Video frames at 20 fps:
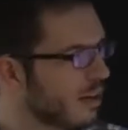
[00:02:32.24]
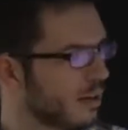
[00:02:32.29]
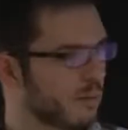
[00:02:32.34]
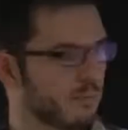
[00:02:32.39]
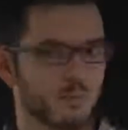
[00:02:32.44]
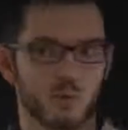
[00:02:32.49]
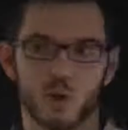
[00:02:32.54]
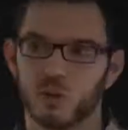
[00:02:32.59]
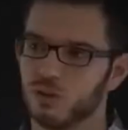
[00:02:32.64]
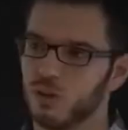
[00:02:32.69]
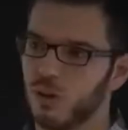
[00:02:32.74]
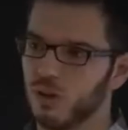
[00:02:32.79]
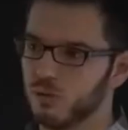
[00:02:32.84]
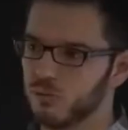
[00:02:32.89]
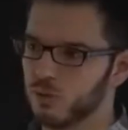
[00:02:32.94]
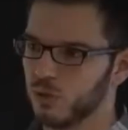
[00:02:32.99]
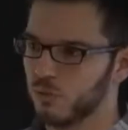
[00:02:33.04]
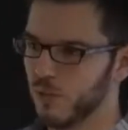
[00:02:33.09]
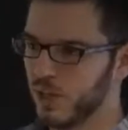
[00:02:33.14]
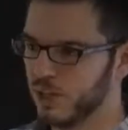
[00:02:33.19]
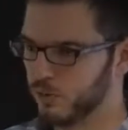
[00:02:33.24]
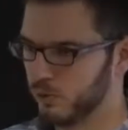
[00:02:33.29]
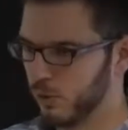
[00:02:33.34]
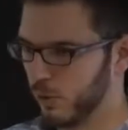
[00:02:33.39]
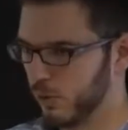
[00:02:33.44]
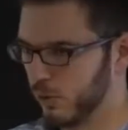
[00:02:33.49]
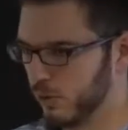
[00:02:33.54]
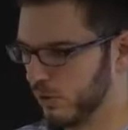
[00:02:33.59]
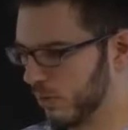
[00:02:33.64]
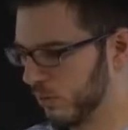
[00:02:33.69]
not all of you might have
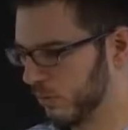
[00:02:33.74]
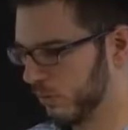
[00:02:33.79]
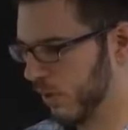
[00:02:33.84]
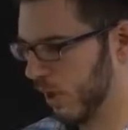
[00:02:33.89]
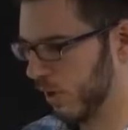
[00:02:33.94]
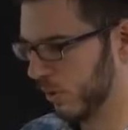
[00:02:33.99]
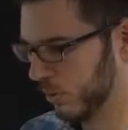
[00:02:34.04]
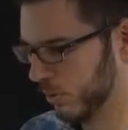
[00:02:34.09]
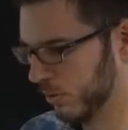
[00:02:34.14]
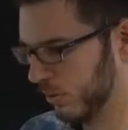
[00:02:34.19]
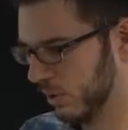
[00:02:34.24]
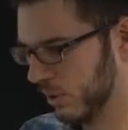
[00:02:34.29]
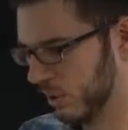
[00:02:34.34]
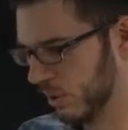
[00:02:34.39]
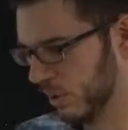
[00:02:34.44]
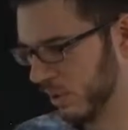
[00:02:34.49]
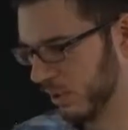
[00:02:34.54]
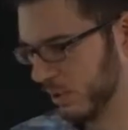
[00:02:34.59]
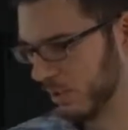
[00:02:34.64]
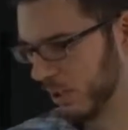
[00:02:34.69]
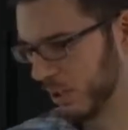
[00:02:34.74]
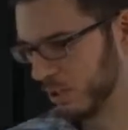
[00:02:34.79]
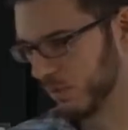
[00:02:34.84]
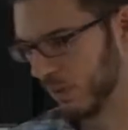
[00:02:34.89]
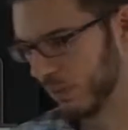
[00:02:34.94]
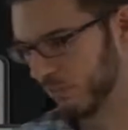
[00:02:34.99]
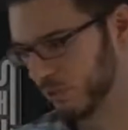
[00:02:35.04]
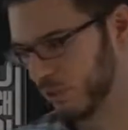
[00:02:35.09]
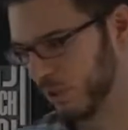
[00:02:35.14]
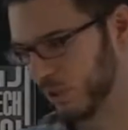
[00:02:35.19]
heard of how natural
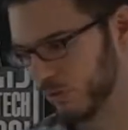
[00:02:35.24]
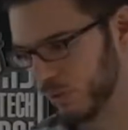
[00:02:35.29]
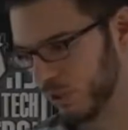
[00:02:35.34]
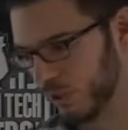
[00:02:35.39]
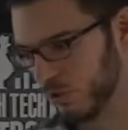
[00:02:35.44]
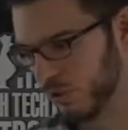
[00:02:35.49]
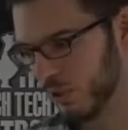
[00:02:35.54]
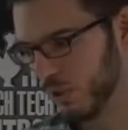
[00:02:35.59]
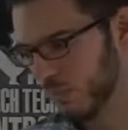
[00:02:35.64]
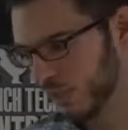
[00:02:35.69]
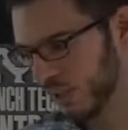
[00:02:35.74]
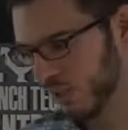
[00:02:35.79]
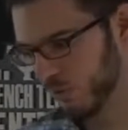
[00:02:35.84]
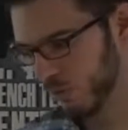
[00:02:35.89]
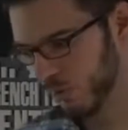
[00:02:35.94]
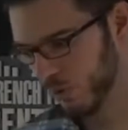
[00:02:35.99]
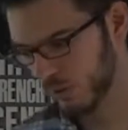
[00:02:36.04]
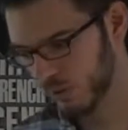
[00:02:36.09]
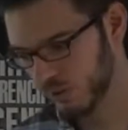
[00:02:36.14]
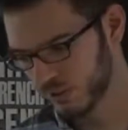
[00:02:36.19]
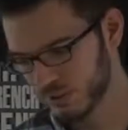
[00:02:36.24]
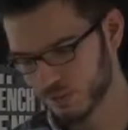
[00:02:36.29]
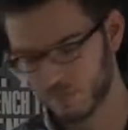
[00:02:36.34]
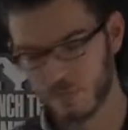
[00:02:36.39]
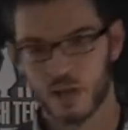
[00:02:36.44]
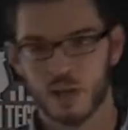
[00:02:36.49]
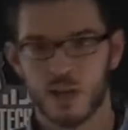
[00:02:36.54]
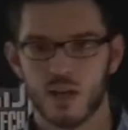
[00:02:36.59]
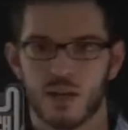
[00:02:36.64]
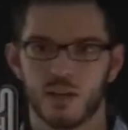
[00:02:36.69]
language generation typically works,
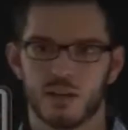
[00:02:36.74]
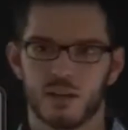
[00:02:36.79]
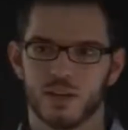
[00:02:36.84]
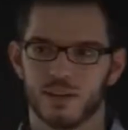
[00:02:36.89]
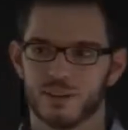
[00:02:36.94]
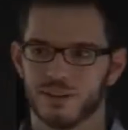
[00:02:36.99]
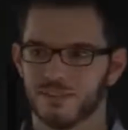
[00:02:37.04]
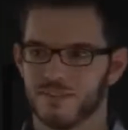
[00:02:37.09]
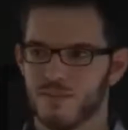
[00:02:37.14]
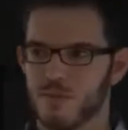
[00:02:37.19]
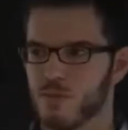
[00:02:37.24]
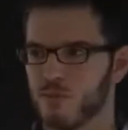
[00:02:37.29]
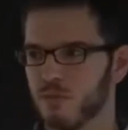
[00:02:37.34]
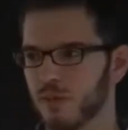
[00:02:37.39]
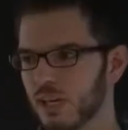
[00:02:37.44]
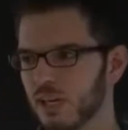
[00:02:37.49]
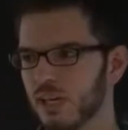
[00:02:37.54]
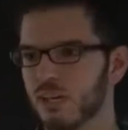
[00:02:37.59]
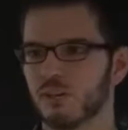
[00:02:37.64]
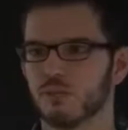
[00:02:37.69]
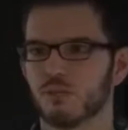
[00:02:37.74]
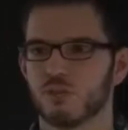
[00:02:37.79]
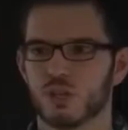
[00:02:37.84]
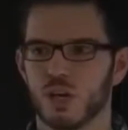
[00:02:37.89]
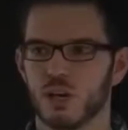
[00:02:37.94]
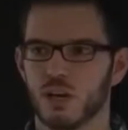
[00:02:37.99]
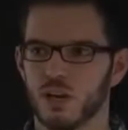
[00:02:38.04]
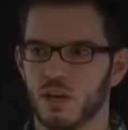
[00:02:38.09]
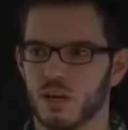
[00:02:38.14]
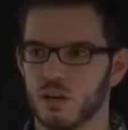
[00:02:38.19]
there are 3
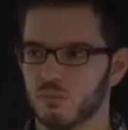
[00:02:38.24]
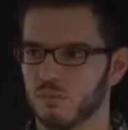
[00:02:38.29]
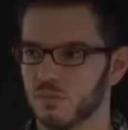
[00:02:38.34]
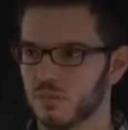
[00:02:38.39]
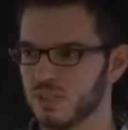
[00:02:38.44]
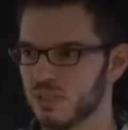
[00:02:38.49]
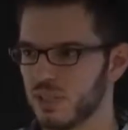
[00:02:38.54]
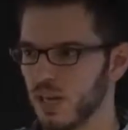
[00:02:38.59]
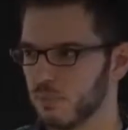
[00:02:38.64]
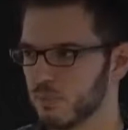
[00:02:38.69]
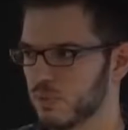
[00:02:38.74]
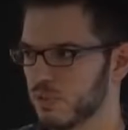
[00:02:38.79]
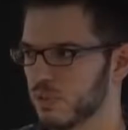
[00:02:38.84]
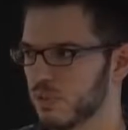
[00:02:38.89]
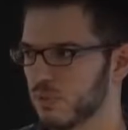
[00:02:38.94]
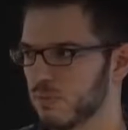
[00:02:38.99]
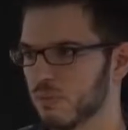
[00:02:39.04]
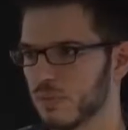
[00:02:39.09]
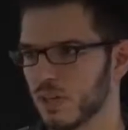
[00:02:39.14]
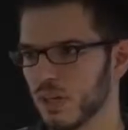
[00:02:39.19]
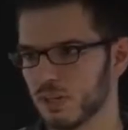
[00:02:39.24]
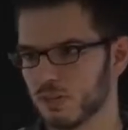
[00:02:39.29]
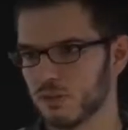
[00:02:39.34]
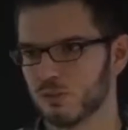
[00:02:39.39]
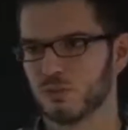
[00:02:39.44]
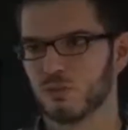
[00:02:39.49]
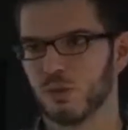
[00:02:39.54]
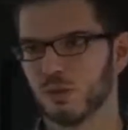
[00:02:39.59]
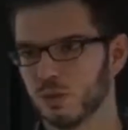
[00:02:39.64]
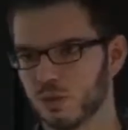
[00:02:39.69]
steps that
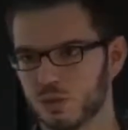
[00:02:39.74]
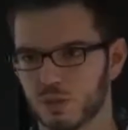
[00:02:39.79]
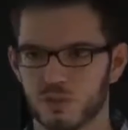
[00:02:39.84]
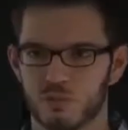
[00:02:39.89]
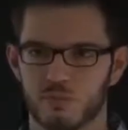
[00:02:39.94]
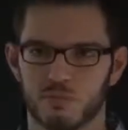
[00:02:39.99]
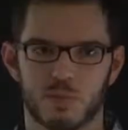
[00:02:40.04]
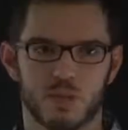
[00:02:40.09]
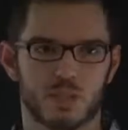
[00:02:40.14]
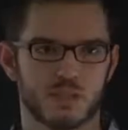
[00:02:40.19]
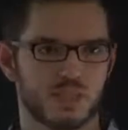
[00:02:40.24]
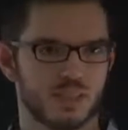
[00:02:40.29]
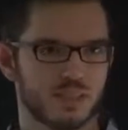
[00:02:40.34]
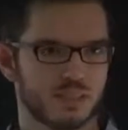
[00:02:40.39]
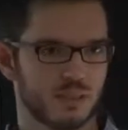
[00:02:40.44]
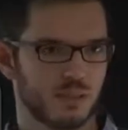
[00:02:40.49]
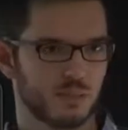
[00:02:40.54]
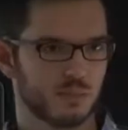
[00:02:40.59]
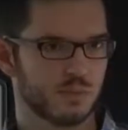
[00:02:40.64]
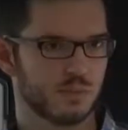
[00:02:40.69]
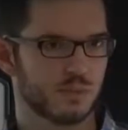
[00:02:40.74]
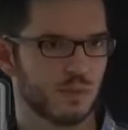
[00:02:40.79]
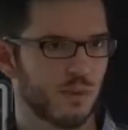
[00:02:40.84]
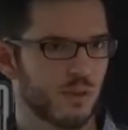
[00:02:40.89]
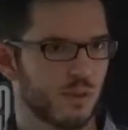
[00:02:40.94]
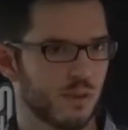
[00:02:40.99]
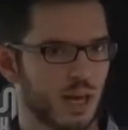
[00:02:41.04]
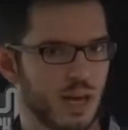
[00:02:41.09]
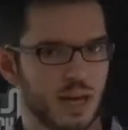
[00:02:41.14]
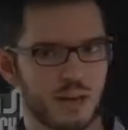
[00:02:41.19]
traditional systems
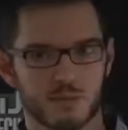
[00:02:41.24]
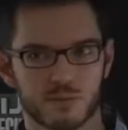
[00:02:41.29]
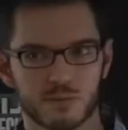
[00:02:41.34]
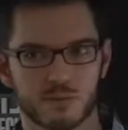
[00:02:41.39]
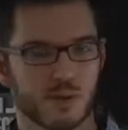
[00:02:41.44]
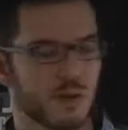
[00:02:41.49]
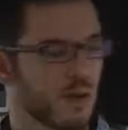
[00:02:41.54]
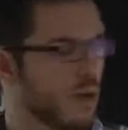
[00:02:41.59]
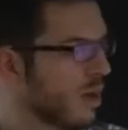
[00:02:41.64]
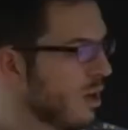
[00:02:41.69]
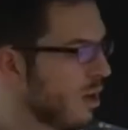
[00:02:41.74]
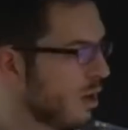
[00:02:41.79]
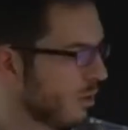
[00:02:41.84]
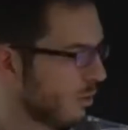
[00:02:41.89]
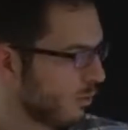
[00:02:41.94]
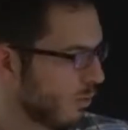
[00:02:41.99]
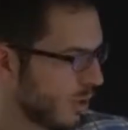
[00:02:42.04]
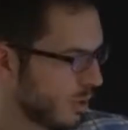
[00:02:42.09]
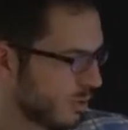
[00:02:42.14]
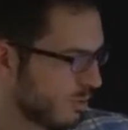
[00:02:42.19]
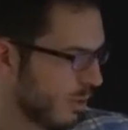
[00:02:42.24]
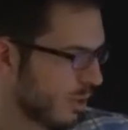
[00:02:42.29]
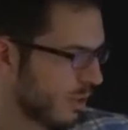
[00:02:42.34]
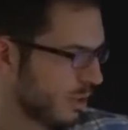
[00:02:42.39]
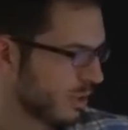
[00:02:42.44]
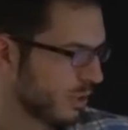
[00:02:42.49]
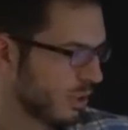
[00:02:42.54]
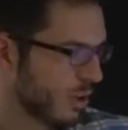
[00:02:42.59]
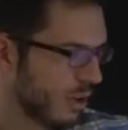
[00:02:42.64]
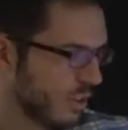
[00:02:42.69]
all have. The first one
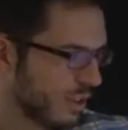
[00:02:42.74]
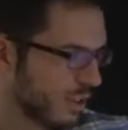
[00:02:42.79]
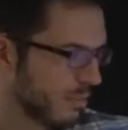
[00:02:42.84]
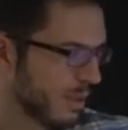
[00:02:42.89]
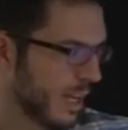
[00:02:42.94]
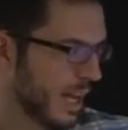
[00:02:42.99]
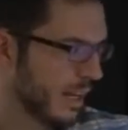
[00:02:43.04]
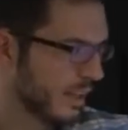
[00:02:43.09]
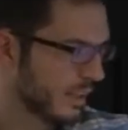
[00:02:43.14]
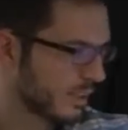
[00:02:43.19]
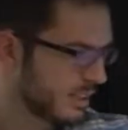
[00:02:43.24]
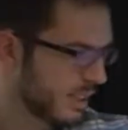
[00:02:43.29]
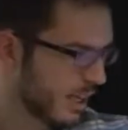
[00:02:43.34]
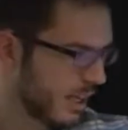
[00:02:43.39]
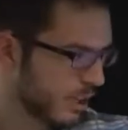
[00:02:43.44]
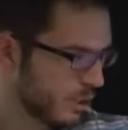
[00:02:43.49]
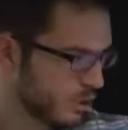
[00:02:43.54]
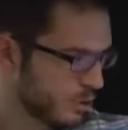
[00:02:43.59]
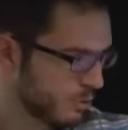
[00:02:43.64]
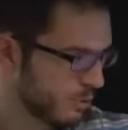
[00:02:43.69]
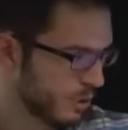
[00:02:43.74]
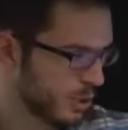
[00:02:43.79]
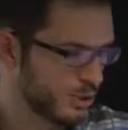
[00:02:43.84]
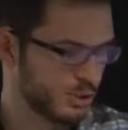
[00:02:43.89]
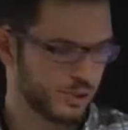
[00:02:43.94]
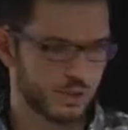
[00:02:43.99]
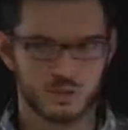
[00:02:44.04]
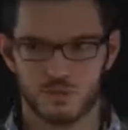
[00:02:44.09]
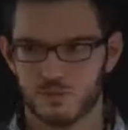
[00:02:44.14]
is the content planning stage, which